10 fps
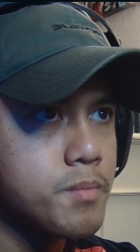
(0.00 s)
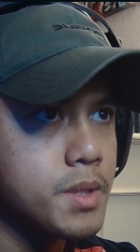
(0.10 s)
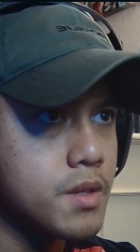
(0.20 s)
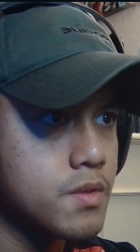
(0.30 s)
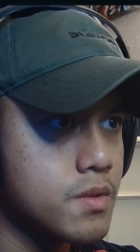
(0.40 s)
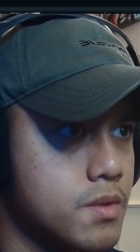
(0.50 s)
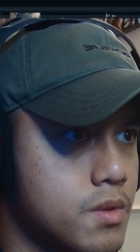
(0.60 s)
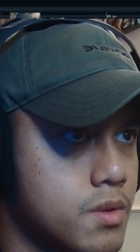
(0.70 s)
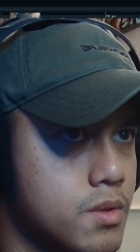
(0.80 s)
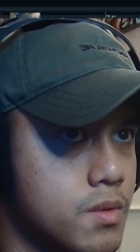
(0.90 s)
pixel
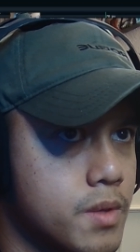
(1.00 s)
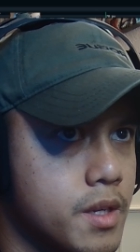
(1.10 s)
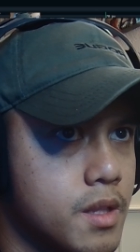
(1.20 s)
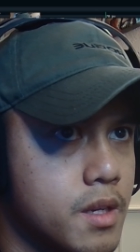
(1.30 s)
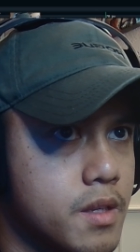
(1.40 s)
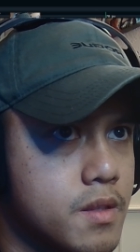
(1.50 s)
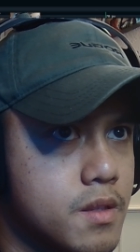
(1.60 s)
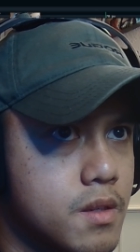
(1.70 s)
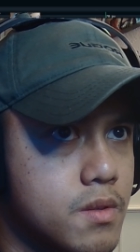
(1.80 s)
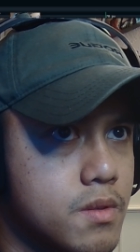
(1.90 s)
all the way like so